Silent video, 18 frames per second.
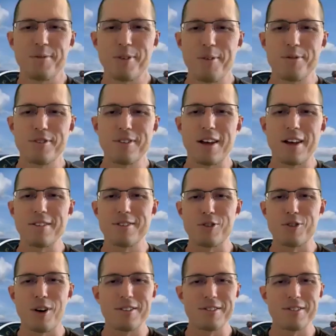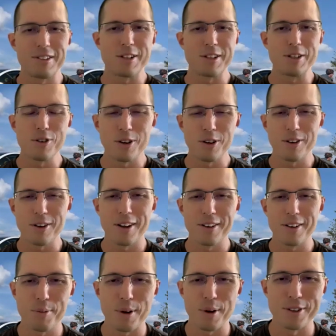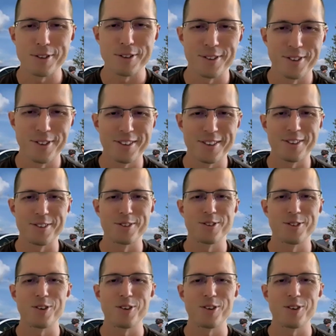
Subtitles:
Tesla tries to teach you you're not special. This is sort of